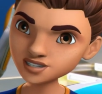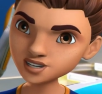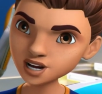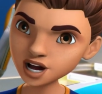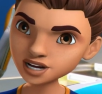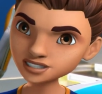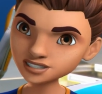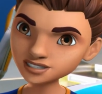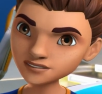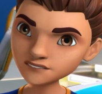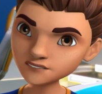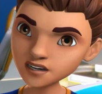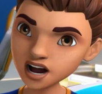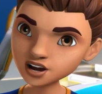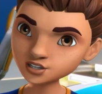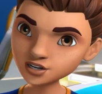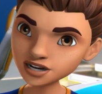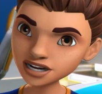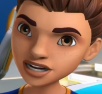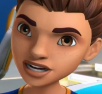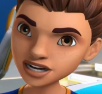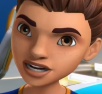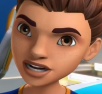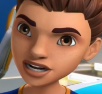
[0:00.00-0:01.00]
are less
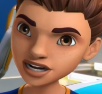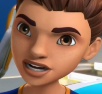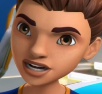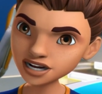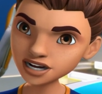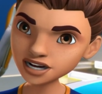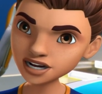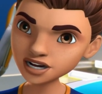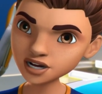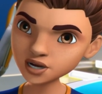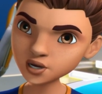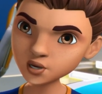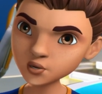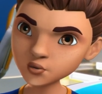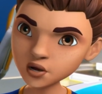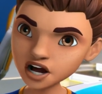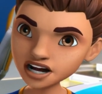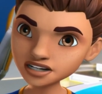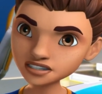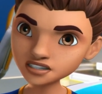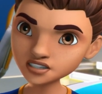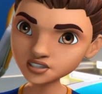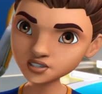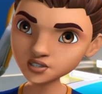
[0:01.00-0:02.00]
fishy.
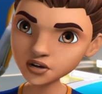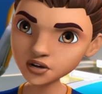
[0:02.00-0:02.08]
Right,